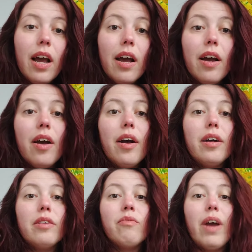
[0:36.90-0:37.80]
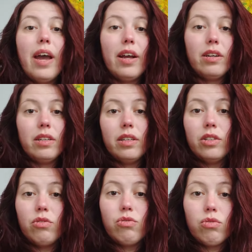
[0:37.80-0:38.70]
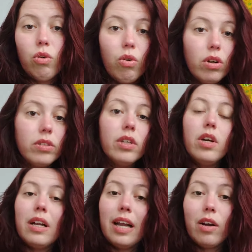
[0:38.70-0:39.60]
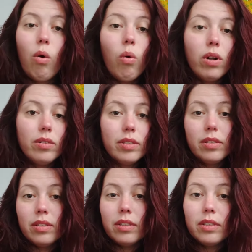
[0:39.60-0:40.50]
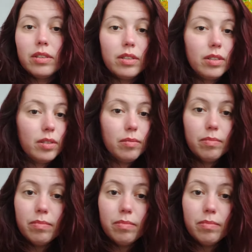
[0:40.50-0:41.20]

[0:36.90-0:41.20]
uh, where you stored like old uh,